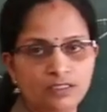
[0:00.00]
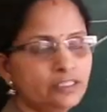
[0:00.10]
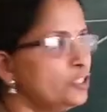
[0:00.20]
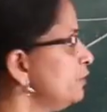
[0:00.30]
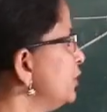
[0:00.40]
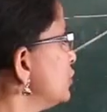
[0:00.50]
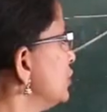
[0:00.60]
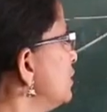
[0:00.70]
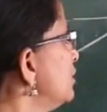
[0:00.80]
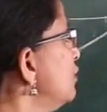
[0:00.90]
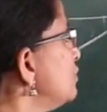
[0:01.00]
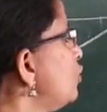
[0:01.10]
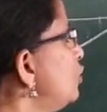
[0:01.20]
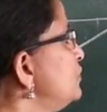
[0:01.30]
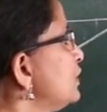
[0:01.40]
situation, the
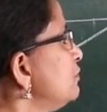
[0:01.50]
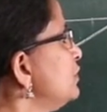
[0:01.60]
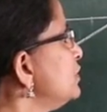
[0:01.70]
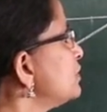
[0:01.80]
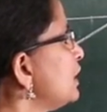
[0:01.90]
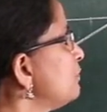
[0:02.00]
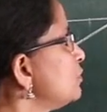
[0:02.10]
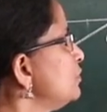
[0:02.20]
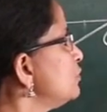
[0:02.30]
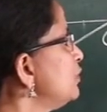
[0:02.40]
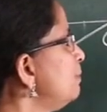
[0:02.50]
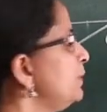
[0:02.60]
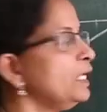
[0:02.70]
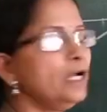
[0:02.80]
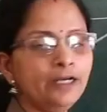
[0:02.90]
object which is kept between
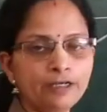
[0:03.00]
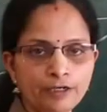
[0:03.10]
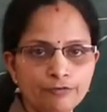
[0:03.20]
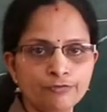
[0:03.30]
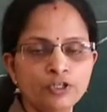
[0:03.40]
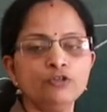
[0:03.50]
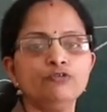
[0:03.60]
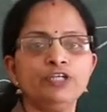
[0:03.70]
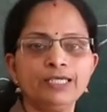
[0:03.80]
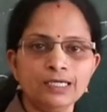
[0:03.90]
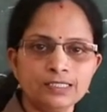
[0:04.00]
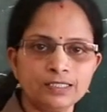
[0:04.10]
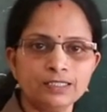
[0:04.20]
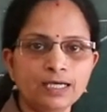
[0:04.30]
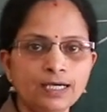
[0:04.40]
P and F, we can
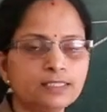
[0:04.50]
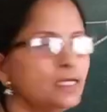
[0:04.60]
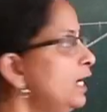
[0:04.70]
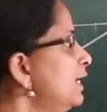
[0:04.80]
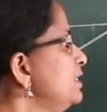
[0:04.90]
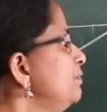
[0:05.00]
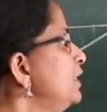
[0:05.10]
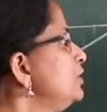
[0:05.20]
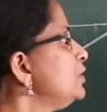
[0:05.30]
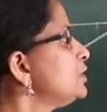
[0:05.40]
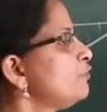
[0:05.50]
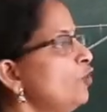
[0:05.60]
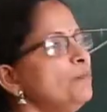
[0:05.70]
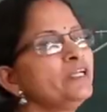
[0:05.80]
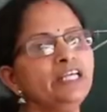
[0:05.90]
see that an image is
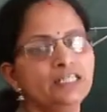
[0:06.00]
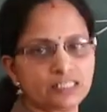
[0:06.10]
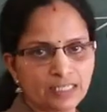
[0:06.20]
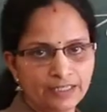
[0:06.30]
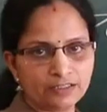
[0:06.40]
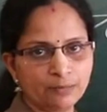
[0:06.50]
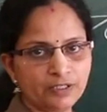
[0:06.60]
formed inside the